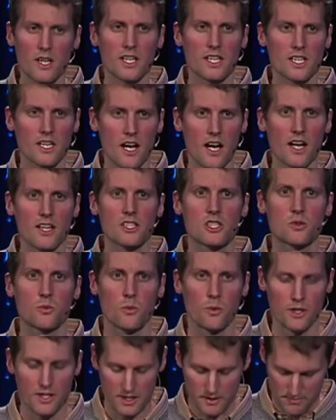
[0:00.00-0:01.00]
are God's
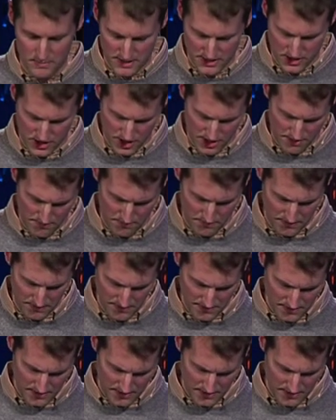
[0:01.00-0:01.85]
workmanship.